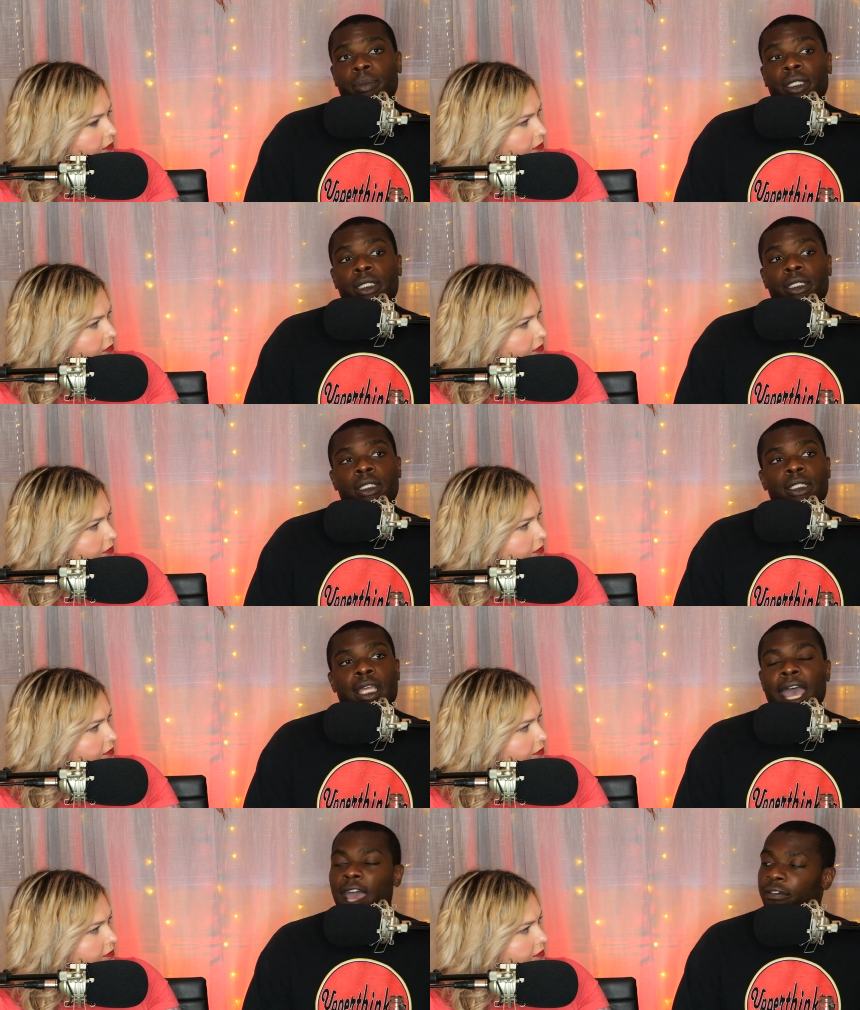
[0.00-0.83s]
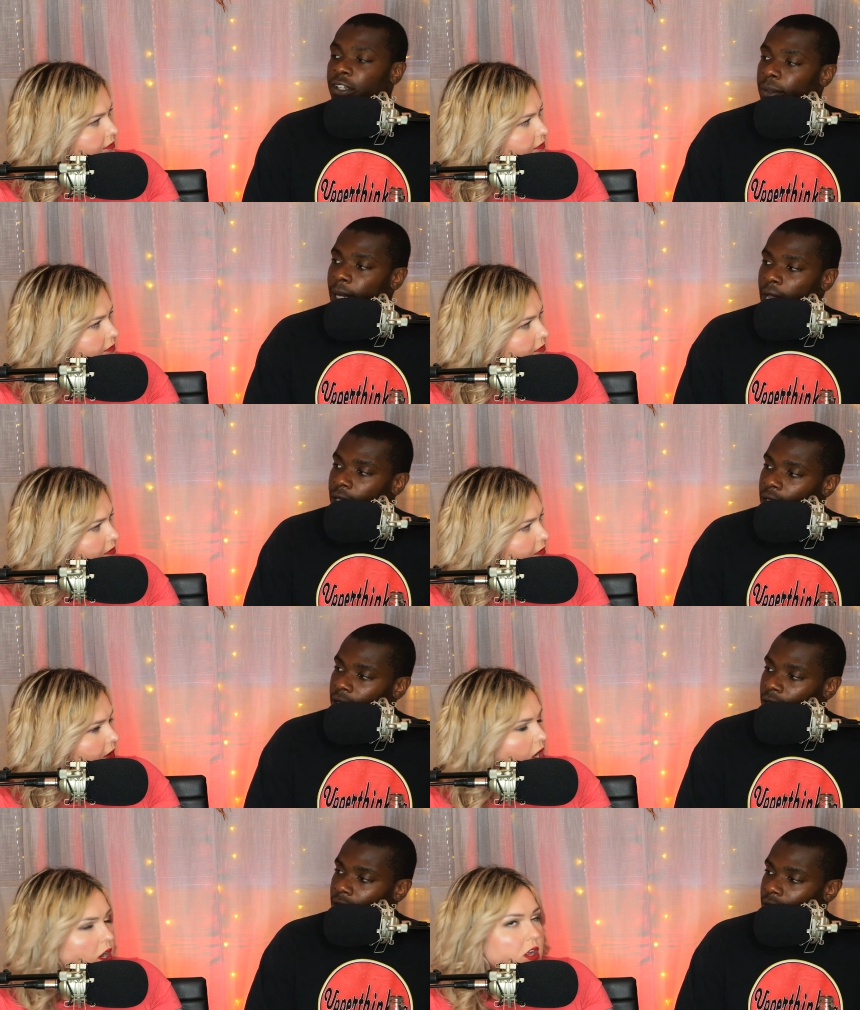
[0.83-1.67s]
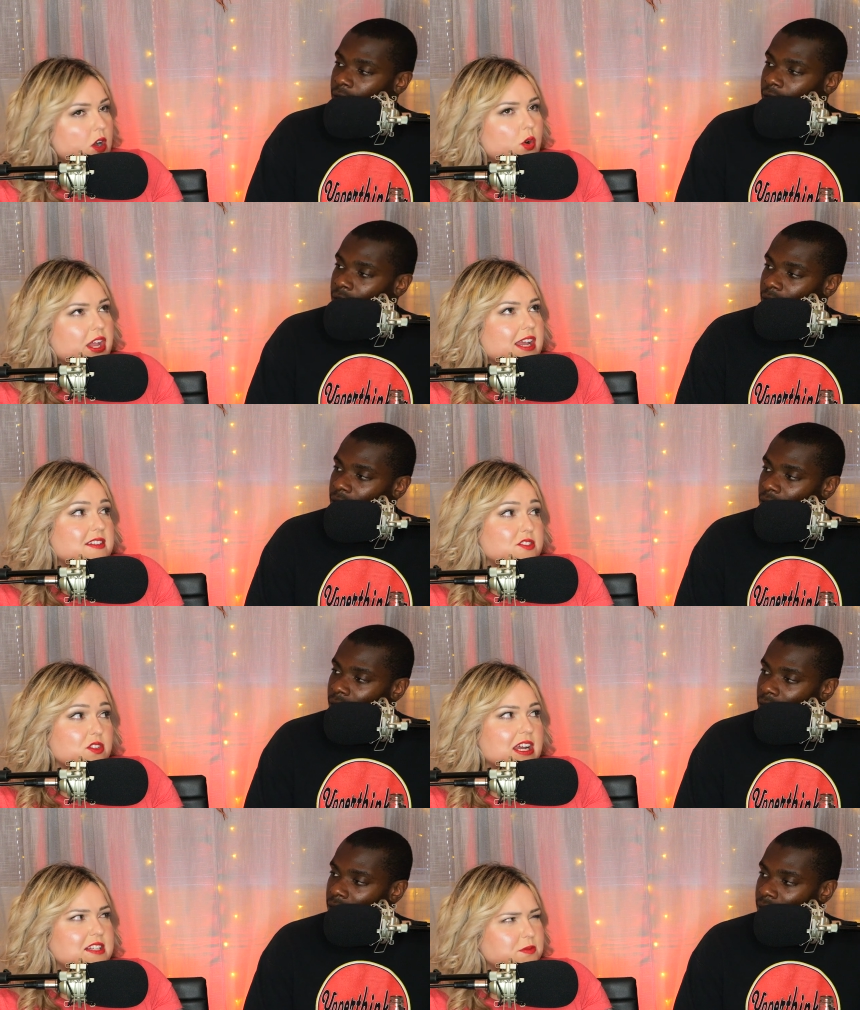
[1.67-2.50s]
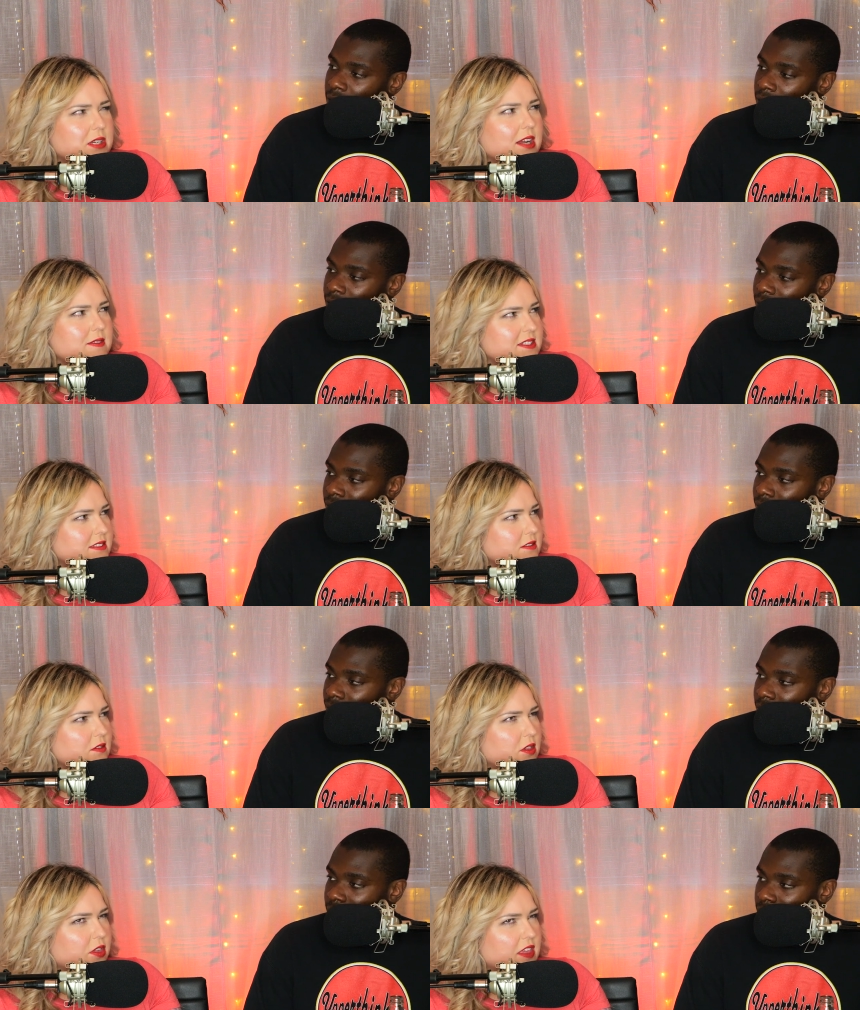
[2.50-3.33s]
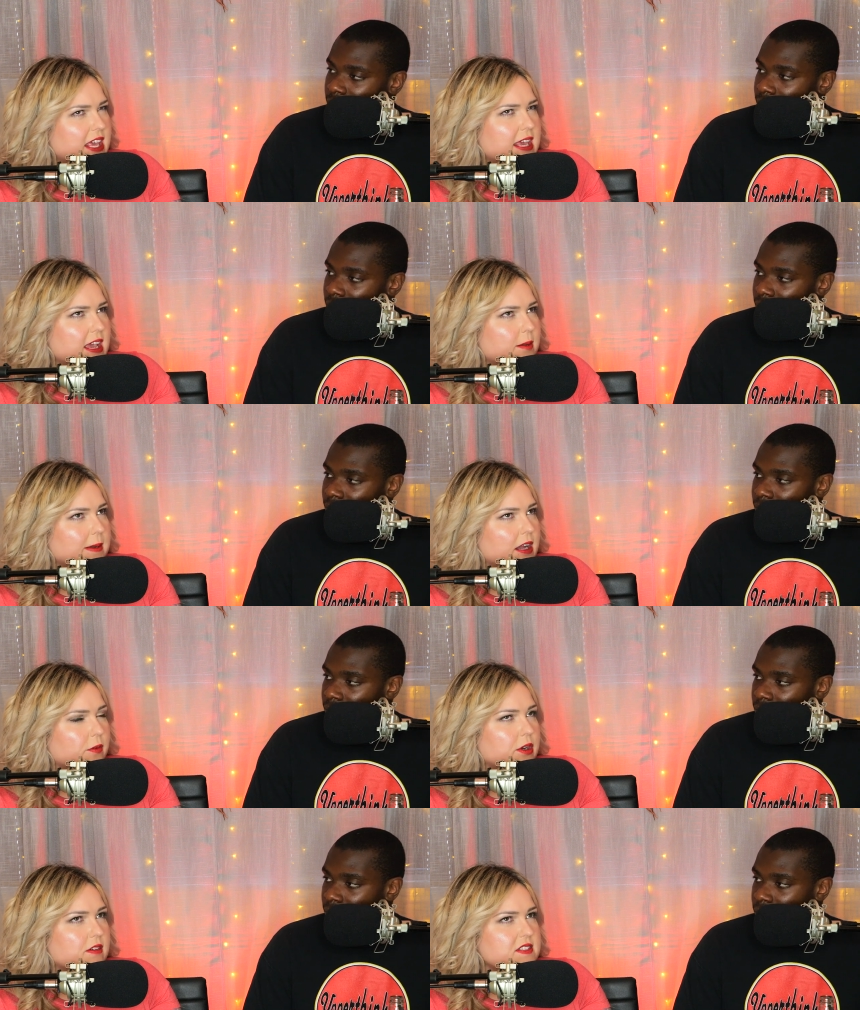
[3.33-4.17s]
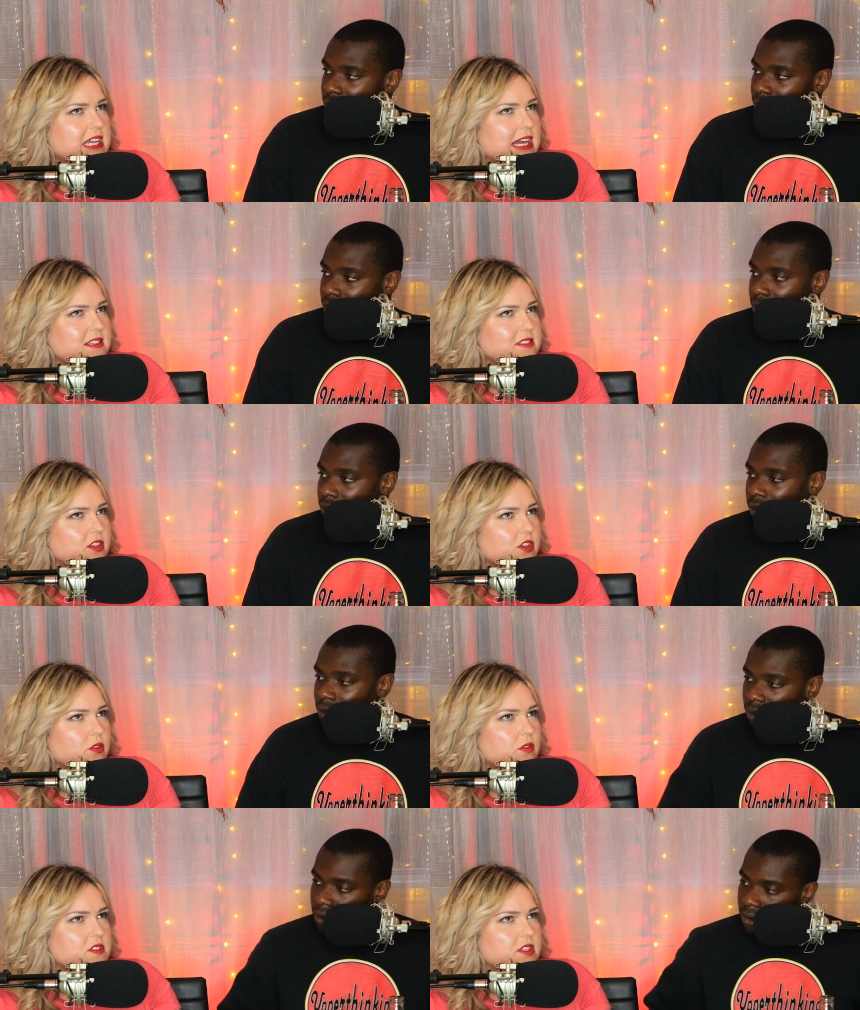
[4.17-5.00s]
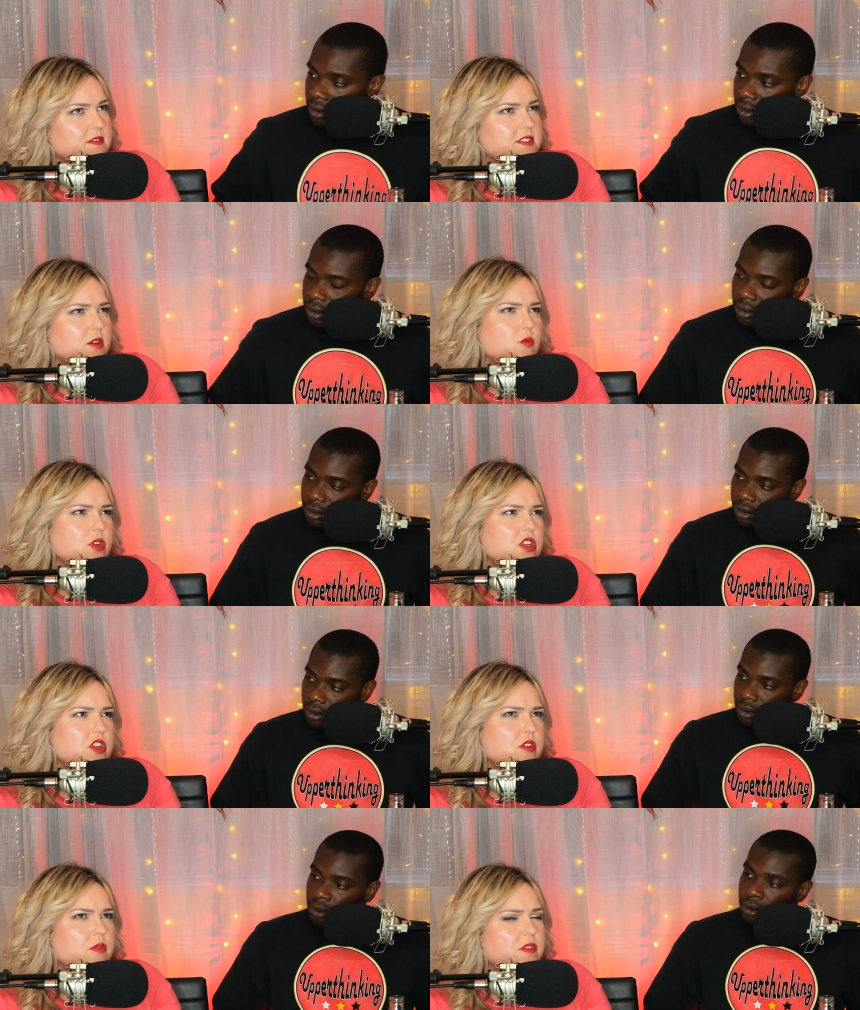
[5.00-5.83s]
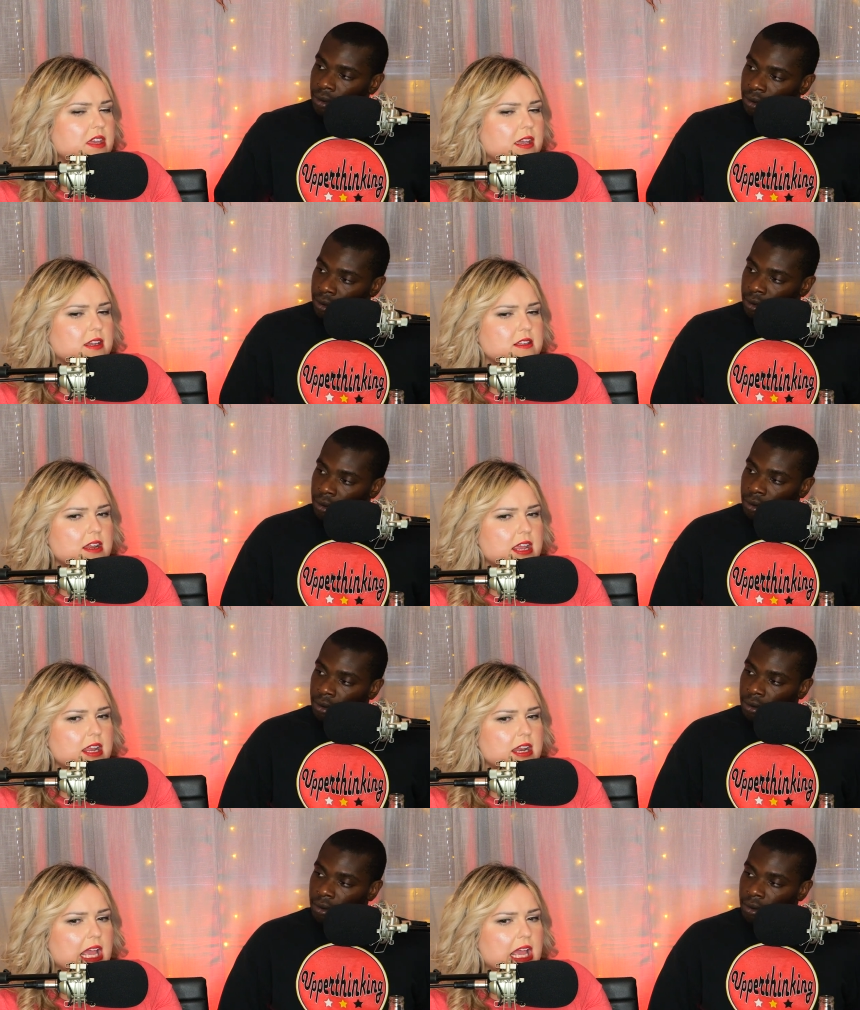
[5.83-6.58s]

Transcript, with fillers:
Speaker 1: But this is the aftermath.
Speaker 2: Okay, so that's what I was thinking about when I was asking you because I was like, when do you think it, it